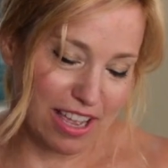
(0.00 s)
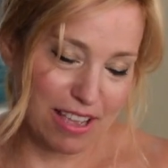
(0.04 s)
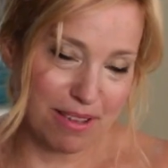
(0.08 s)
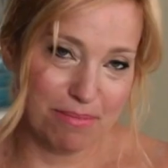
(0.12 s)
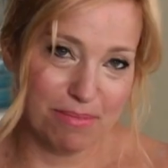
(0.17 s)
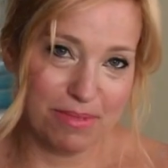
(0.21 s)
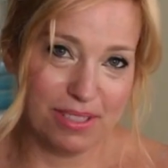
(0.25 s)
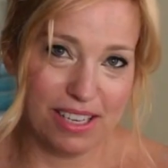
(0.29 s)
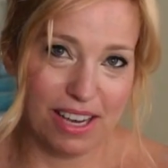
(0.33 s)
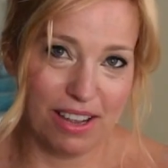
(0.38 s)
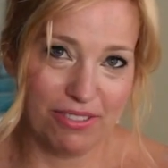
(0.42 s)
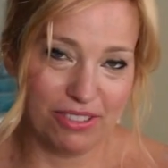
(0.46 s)
I
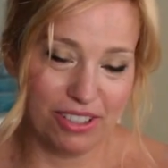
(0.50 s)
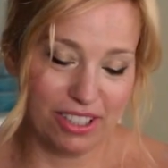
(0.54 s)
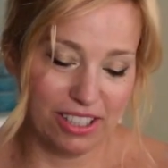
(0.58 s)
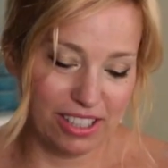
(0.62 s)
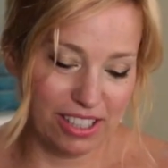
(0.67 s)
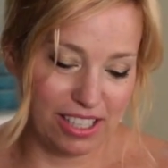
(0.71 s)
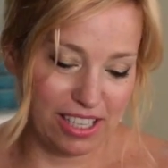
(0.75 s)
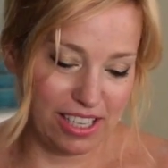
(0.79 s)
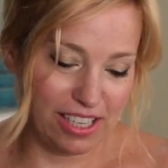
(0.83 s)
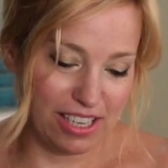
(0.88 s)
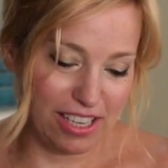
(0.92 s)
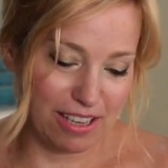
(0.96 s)
am
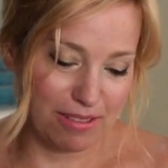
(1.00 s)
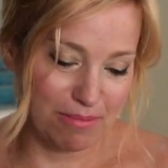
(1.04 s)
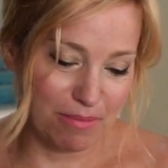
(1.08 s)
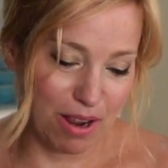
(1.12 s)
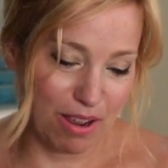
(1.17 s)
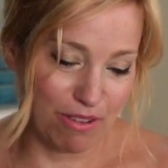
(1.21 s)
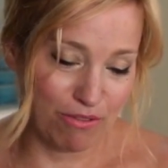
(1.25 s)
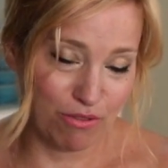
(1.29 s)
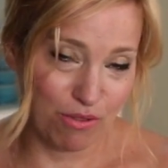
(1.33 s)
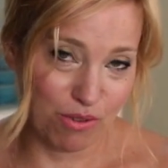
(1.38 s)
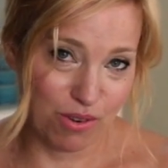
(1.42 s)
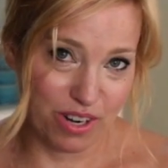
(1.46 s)
definitely in
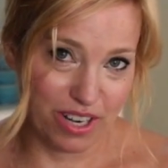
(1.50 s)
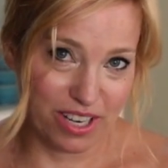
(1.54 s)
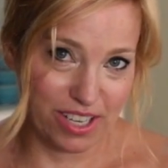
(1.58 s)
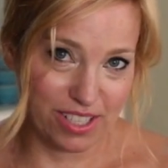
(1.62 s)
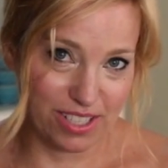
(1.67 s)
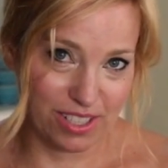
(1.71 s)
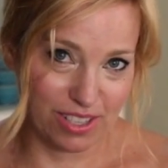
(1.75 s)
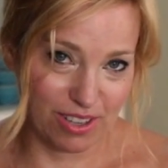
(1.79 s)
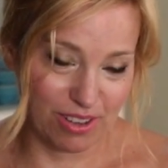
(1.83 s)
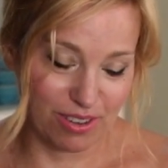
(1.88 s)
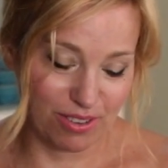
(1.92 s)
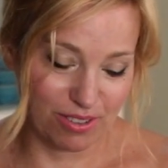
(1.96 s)
my
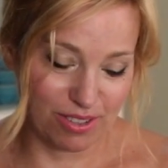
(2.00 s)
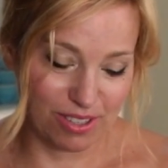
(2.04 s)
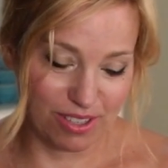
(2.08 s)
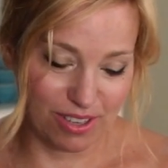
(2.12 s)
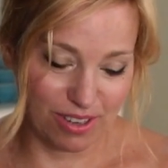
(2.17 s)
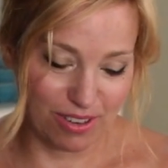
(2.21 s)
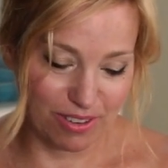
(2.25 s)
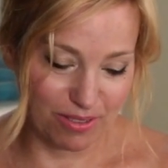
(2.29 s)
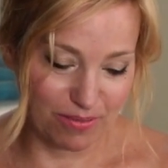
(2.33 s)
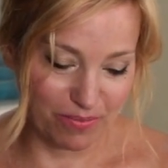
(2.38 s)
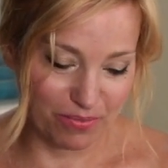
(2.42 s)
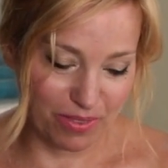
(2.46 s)
40s though,
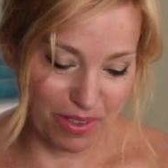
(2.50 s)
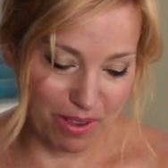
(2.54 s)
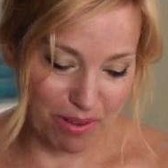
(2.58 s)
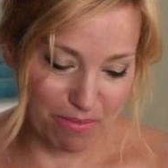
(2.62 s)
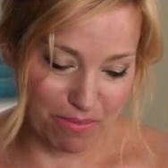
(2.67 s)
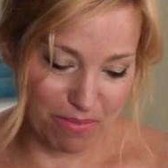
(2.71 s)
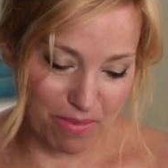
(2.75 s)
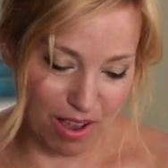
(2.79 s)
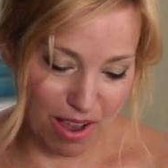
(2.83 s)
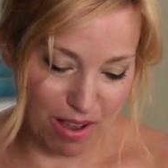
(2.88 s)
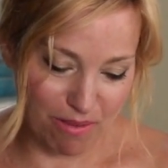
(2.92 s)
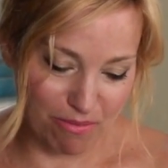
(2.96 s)
so
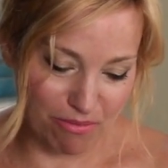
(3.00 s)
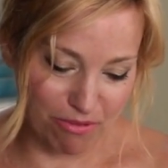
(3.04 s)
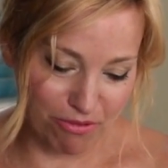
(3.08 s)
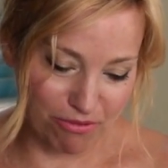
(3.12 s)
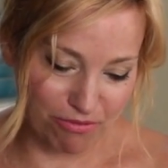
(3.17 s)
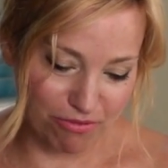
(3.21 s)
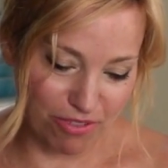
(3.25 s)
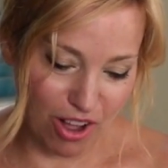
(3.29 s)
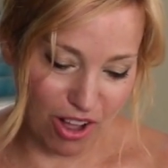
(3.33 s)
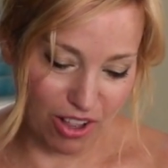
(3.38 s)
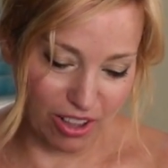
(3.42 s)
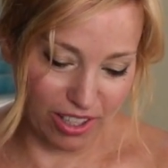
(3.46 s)
I'm
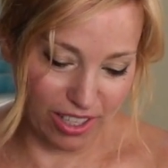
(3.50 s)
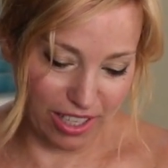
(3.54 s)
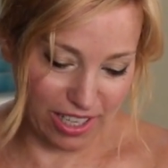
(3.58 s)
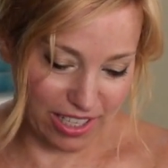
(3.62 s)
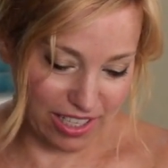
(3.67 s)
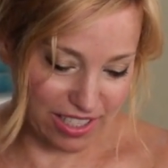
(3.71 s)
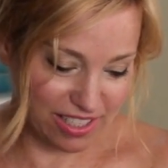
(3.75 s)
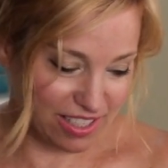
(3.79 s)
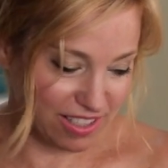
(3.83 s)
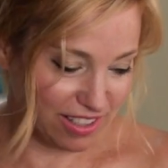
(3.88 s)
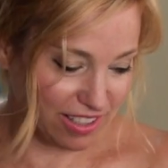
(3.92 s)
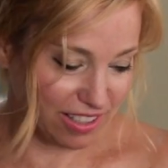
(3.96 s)
falling
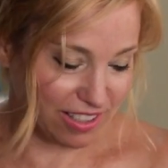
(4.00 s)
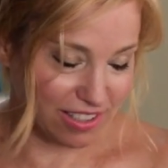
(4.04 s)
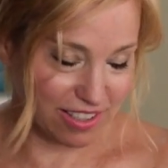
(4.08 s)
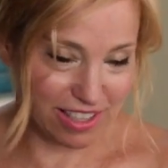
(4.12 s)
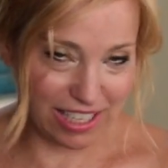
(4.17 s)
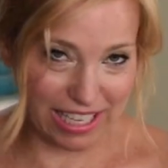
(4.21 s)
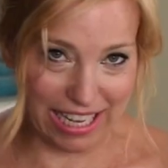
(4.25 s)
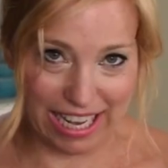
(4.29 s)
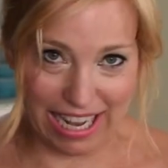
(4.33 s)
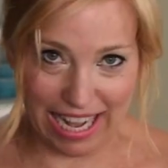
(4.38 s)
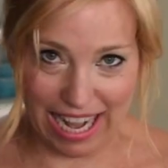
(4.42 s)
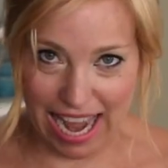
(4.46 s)
into
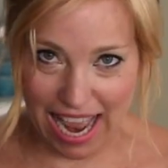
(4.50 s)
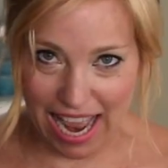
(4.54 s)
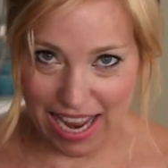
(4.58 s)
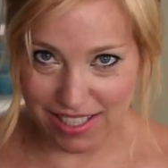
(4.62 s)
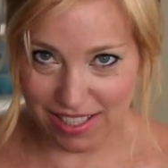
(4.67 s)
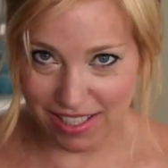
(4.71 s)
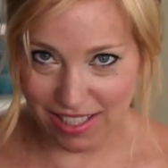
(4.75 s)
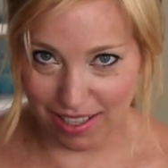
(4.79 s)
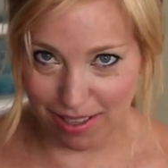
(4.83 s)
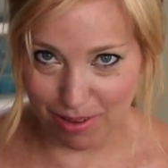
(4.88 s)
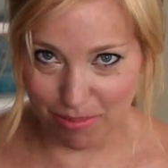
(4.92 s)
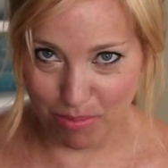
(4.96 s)
the
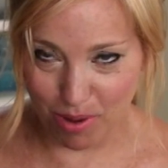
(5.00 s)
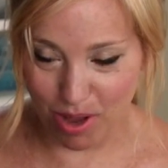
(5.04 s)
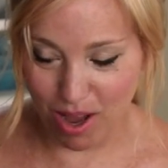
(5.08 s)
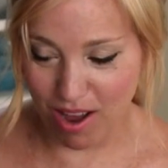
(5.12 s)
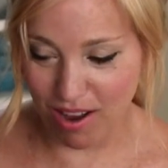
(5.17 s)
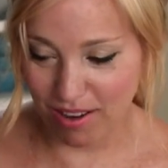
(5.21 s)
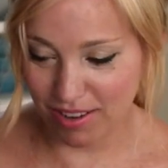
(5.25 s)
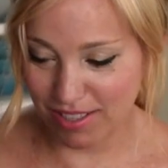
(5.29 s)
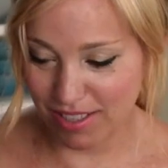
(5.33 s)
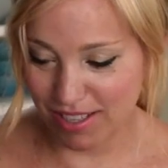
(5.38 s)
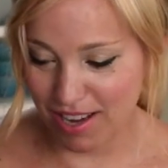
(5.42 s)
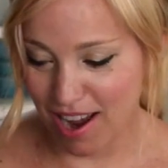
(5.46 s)
classic
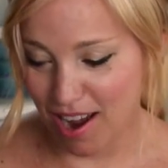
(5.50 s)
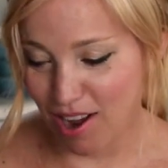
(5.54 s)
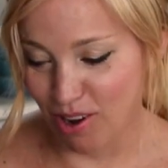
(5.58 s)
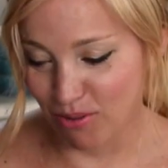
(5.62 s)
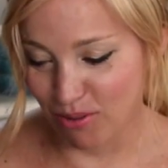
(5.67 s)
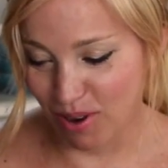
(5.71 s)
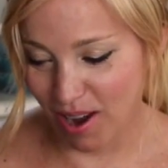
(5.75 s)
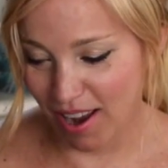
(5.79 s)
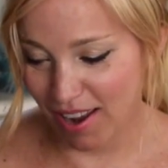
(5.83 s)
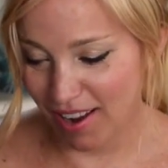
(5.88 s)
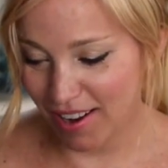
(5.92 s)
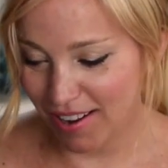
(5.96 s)
box
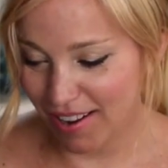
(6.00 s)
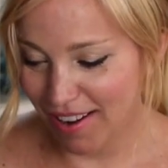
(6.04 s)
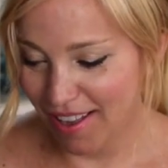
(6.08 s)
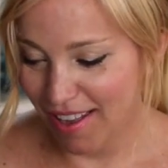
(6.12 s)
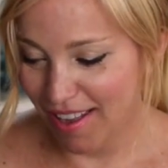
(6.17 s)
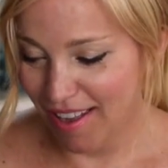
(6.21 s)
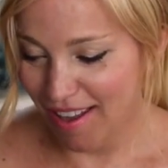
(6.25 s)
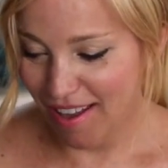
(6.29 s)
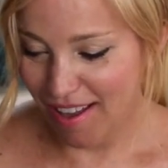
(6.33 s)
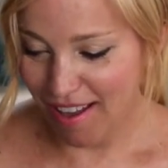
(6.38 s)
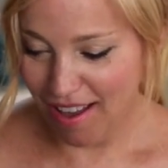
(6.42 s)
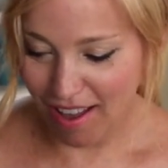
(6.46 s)
now, right?
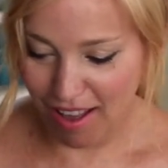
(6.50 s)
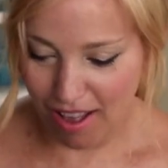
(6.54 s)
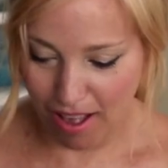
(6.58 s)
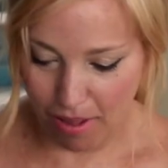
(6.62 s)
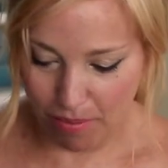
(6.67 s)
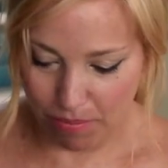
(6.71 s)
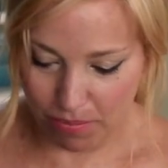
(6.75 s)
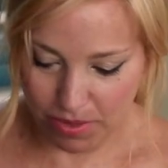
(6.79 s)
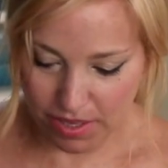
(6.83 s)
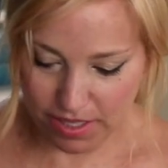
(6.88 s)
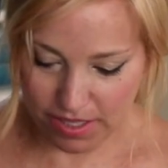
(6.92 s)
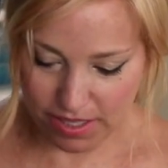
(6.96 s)

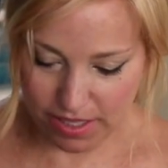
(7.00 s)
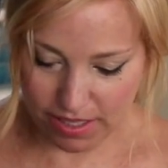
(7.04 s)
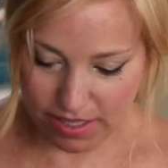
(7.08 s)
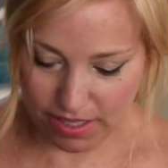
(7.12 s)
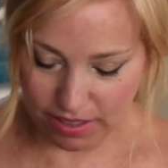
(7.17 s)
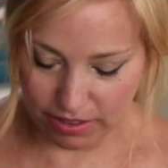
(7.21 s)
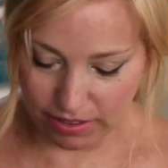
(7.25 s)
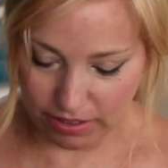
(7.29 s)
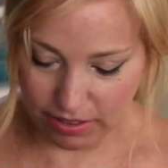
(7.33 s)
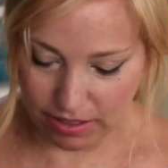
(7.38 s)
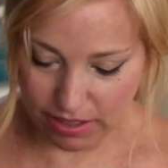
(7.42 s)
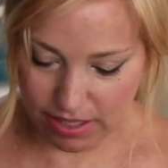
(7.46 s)
This
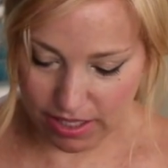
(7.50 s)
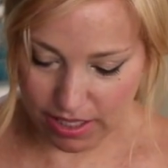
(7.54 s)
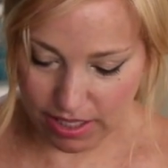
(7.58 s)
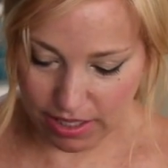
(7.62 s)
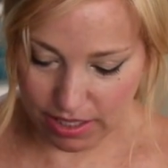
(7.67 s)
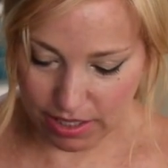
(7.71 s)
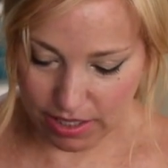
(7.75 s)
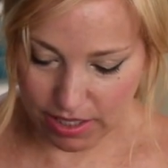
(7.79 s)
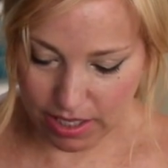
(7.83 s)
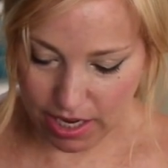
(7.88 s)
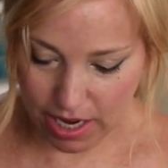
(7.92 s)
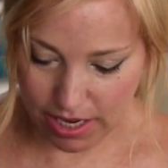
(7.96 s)
is a little
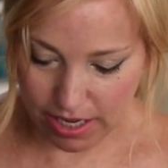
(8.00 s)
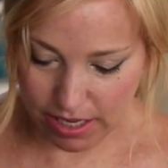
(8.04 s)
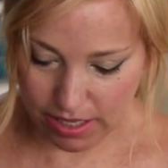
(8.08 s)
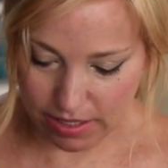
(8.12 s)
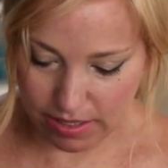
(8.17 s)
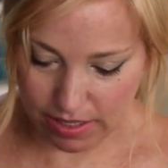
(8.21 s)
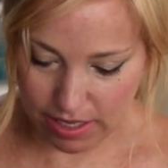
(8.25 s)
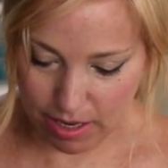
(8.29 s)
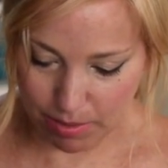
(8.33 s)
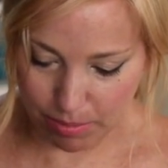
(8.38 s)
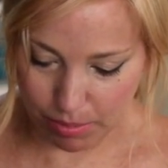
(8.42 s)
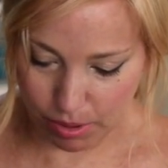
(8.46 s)
teeny
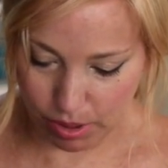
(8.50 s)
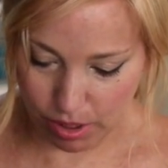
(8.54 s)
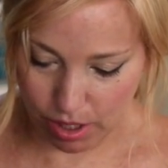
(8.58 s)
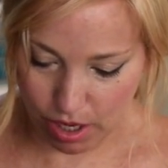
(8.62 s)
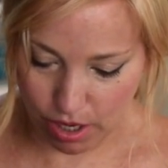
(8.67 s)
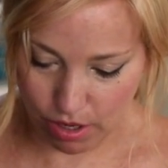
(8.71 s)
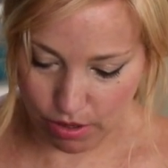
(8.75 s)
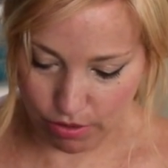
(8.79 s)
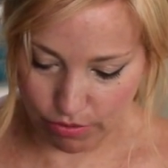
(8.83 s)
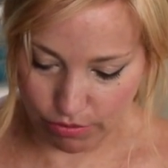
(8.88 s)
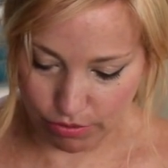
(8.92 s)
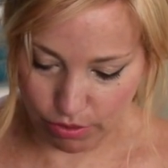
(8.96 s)
tiny sample
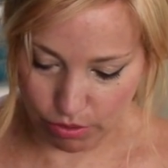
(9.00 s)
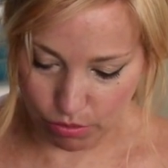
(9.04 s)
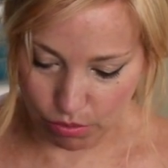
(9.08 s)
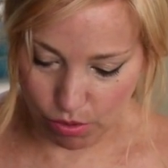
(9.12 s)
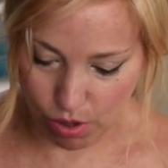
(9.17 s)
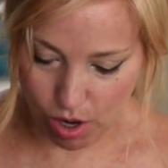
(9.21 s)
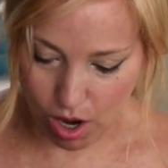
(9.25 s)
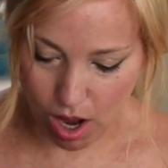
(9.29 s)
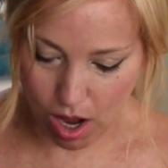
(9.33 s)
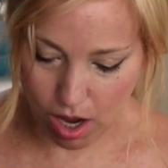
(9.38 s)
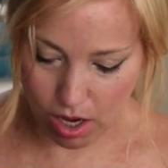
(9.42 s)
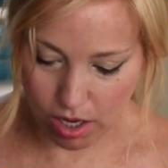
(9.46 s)
of
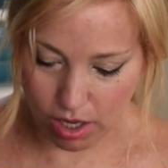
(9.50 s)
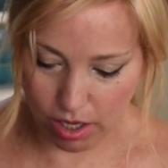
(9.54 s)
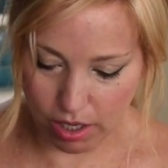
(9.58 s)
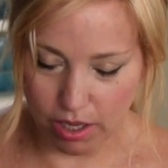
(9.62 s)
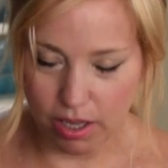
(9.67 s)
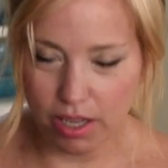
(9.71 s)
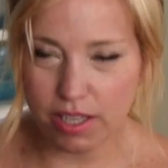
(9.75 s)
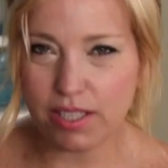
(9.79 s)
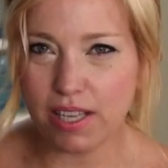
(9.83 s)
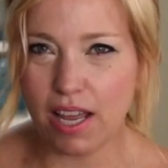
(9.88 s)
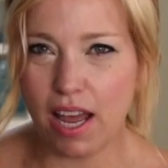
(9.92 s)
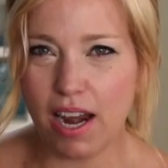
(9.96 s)

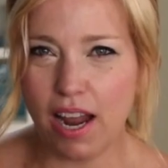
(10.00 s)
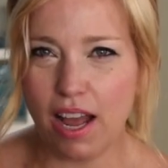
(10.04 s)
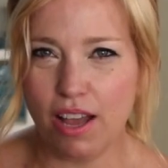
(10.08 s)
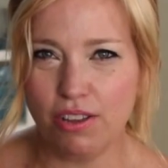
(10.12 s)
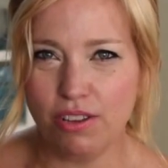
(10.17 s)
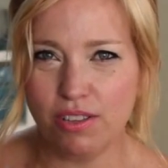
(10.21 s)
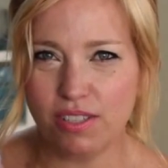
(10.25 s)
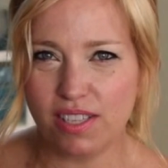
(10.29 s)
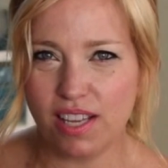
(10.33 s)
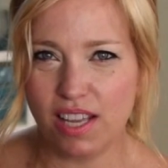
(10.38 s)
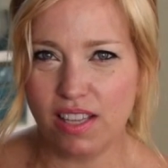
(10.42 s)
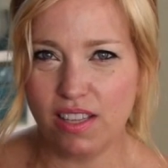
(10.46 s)
Rock. Is that how
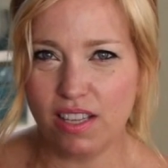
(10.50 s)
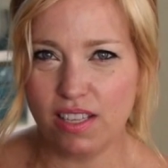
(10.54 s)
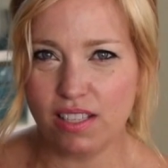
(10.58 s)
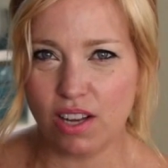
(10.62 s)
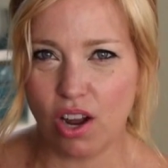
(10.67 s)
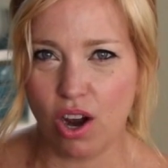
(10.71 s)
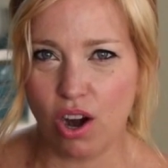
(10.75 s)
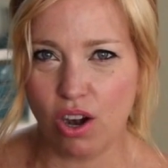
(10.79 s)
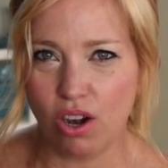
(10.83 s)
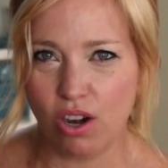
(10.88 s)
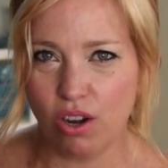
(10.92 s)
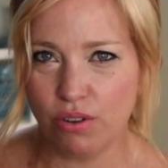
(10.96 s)
you say this?
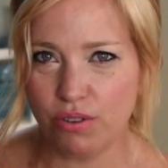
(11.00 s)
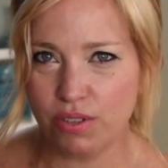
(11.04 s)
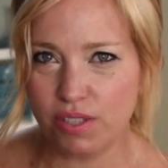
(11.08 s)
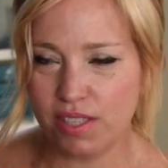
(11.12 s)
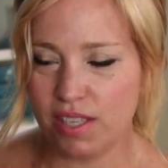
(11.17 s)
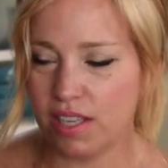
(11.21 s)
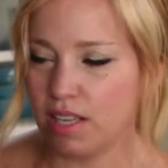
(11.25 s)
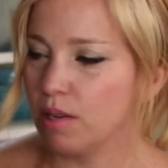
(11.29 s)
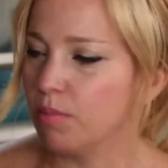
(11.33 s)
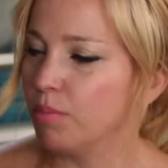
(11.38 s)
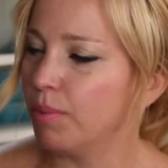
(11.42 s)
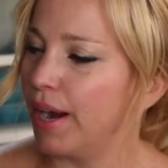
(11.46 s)

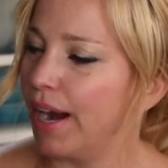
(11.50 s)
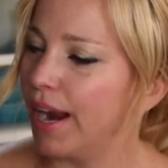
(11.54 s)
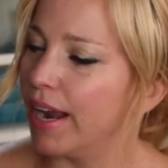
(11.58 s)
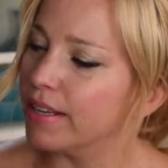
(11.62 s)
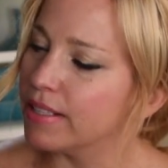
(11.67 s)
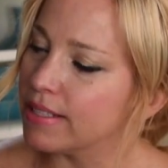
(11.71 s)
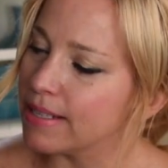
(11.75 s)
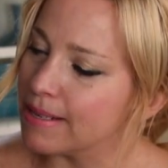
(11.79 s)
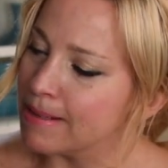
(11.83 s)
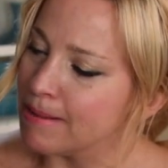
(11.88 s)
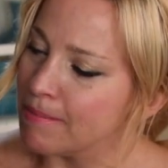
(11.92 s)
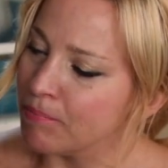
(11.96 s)
R-O-C
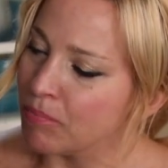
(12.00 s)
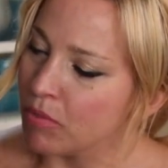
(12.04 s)
brand?